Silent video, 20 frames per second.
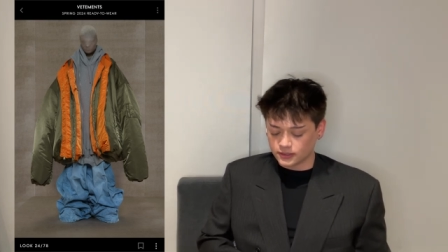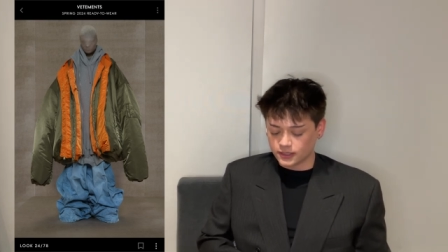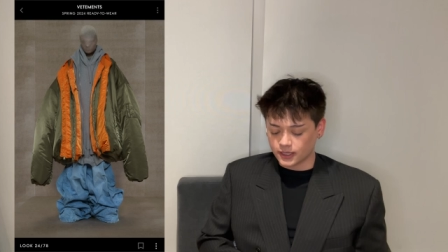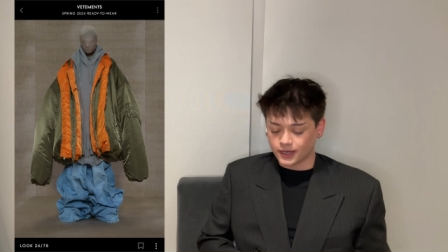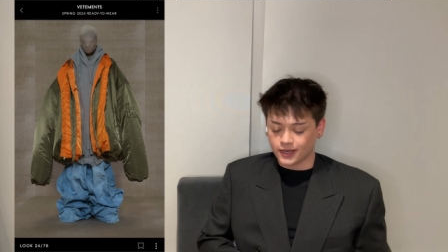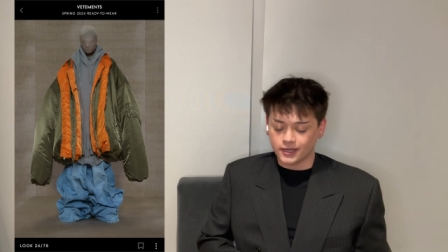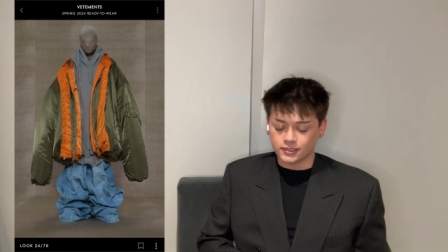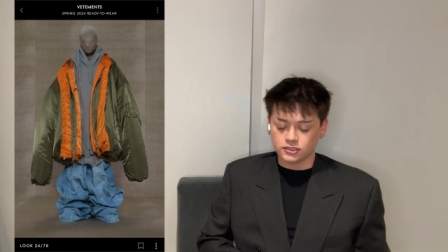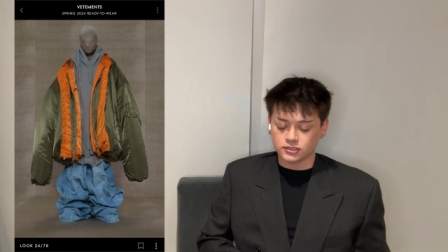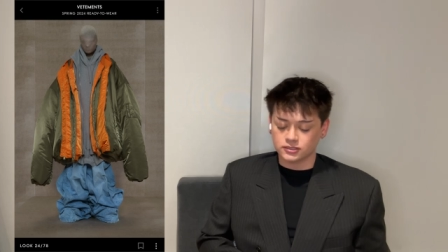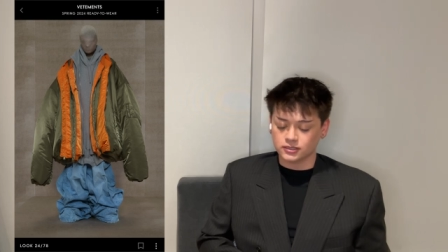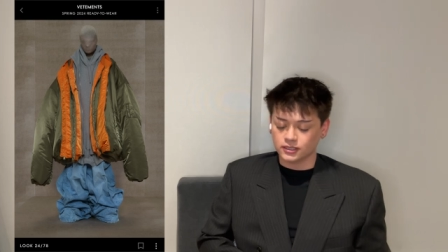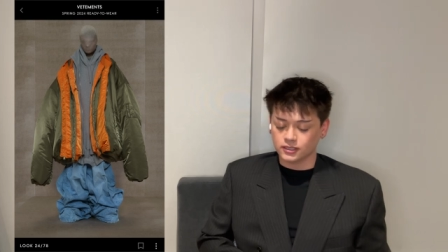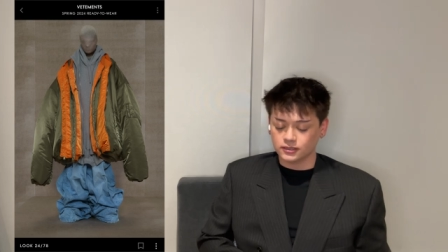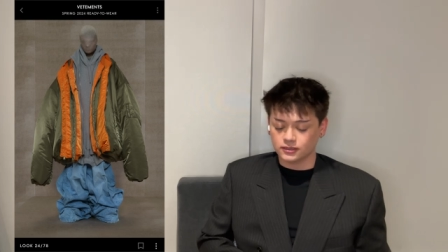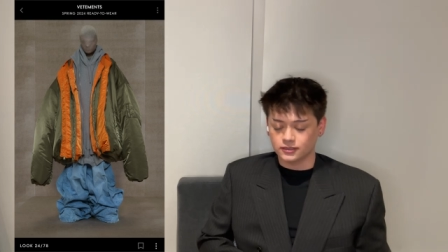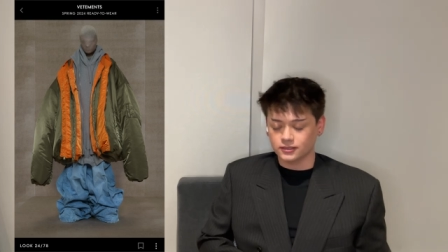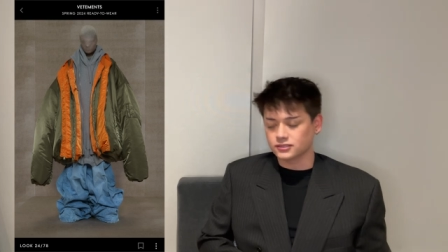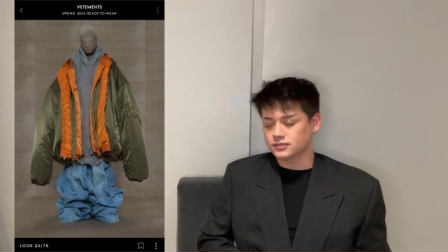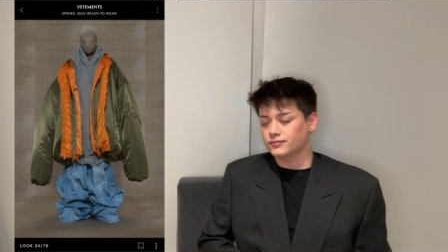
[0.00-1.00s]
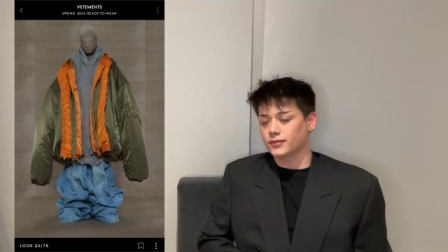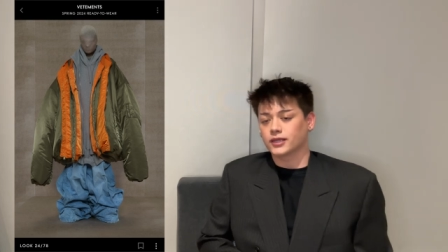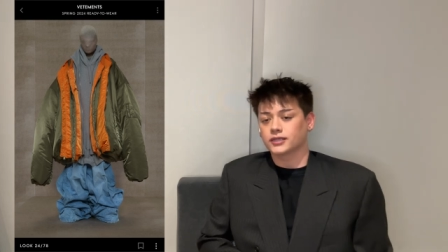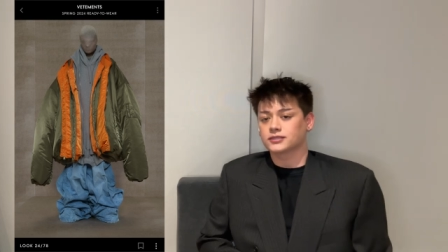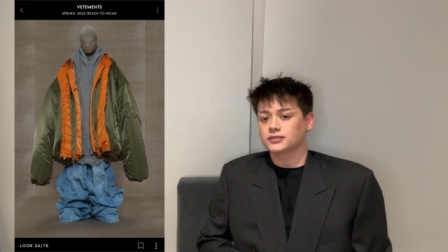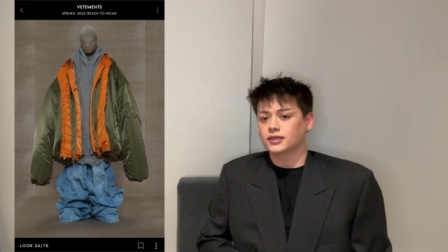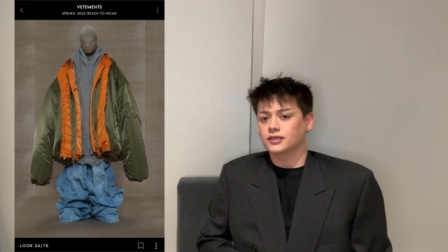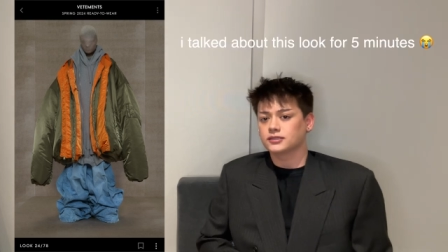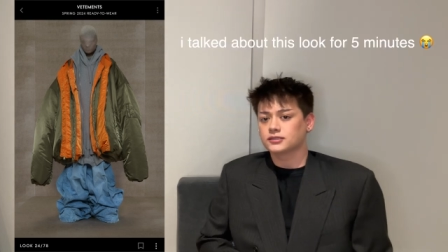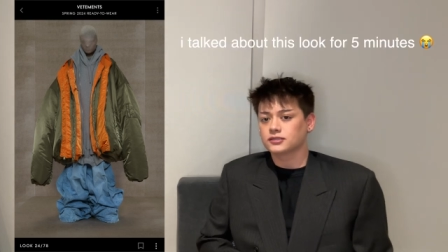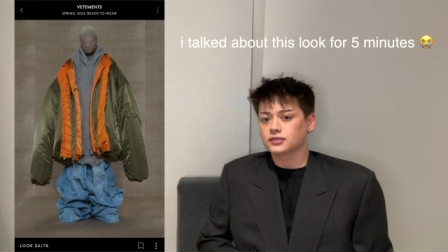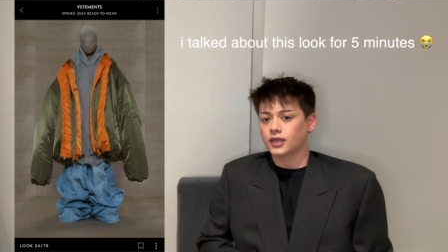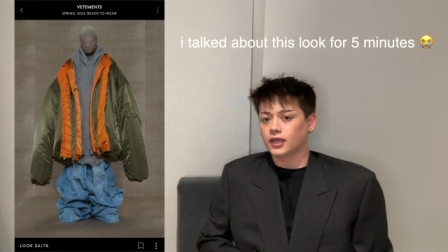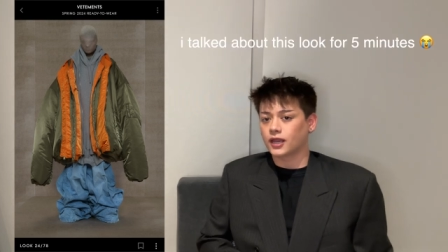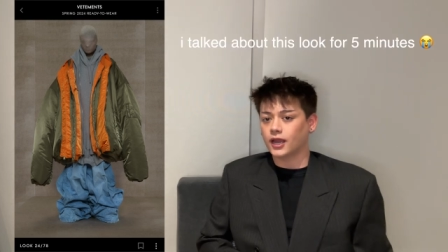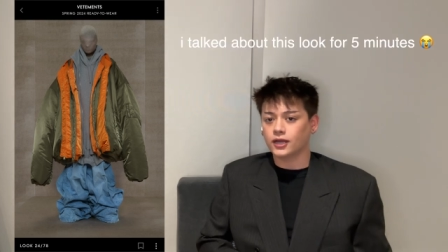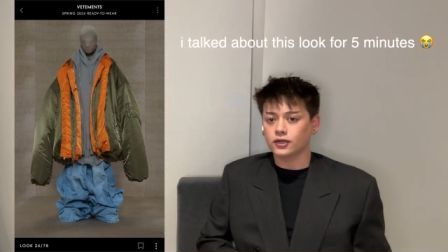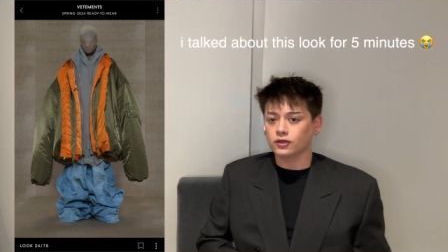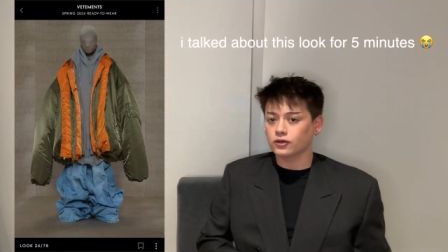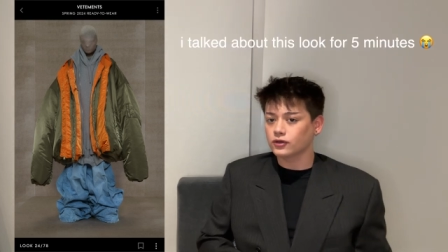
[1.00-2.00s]
Like, I just think this makes sense. Like,
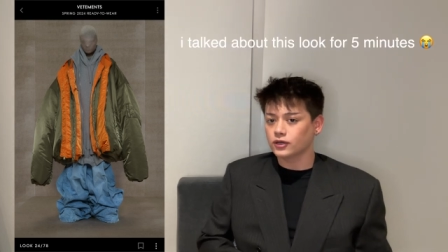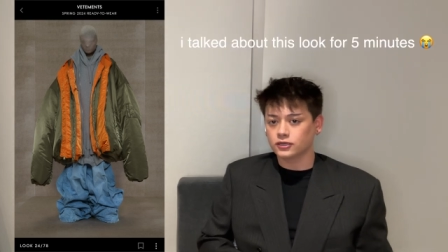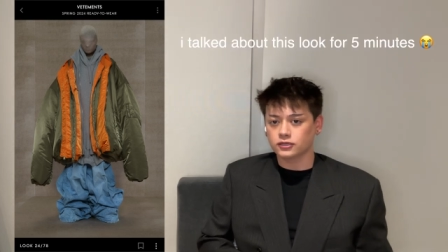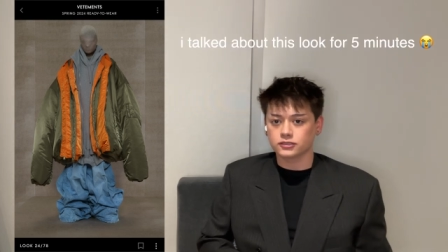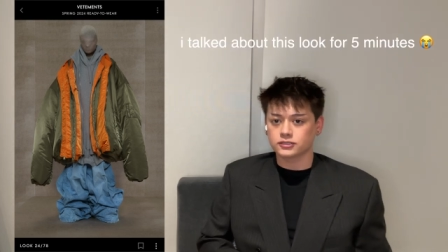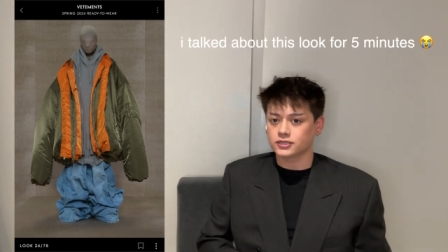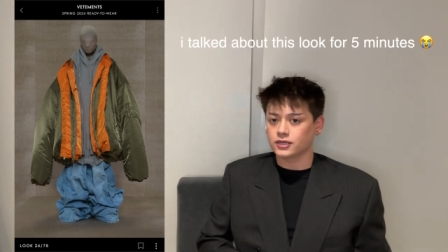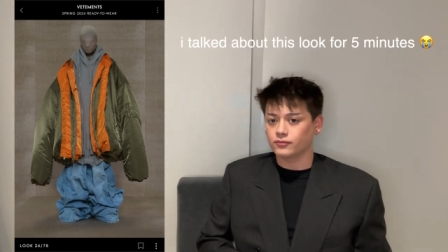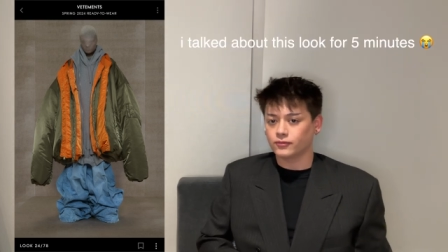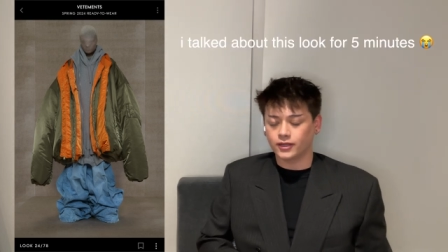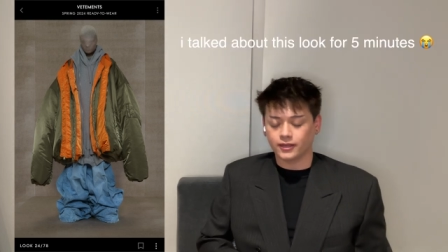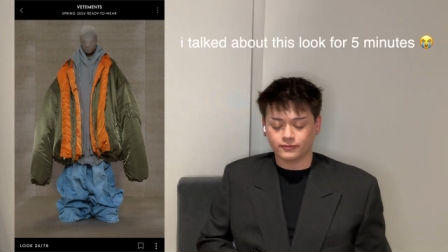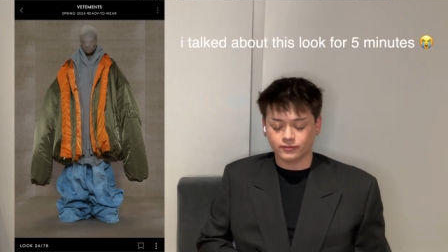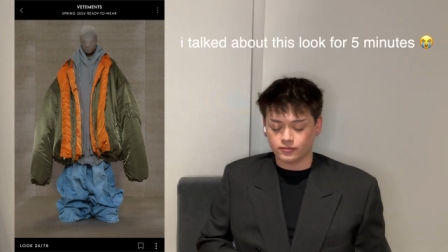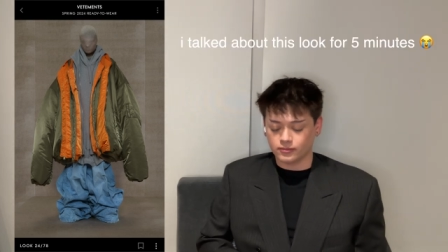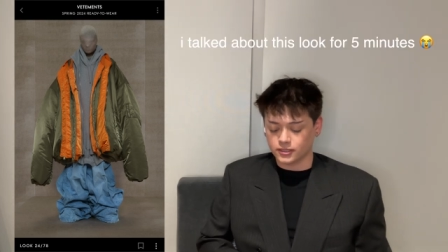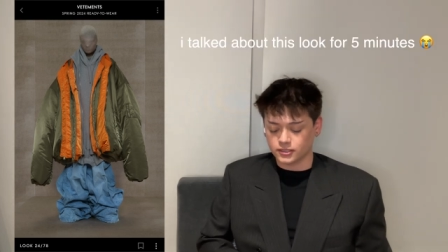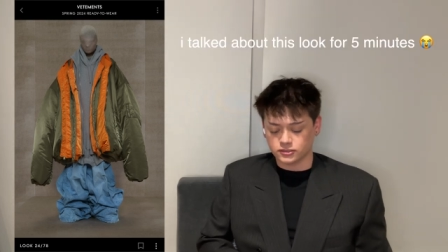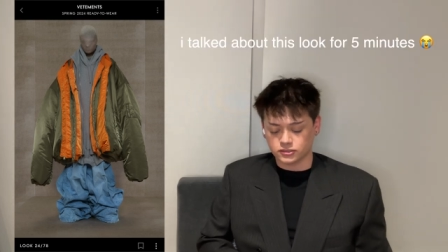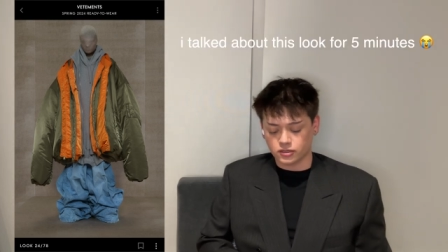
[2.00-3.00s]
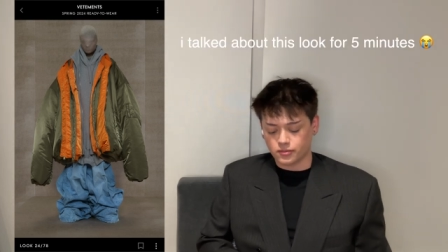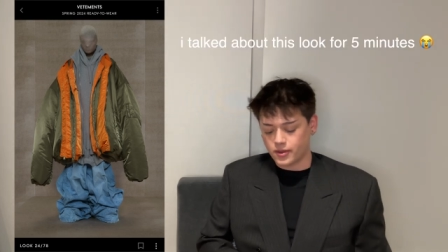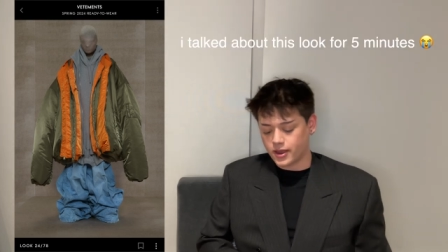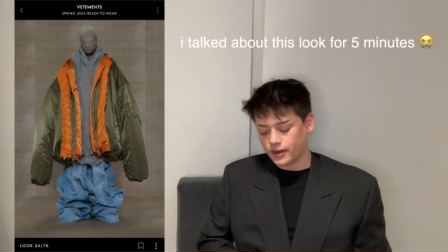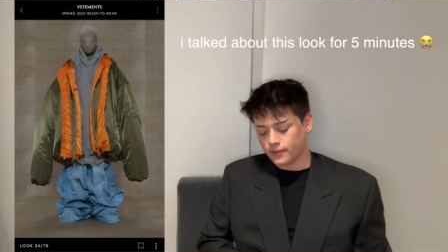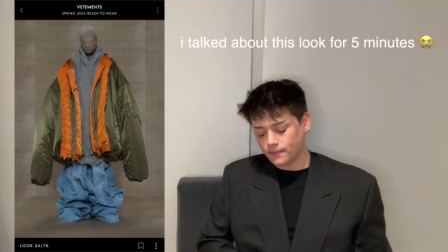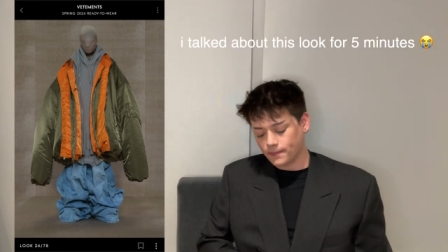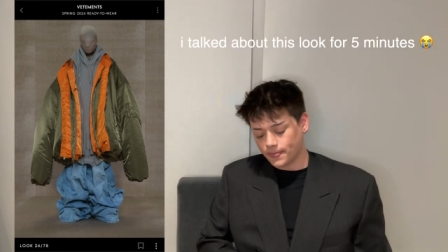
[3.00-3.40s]
I don't understand why everybody's so mad.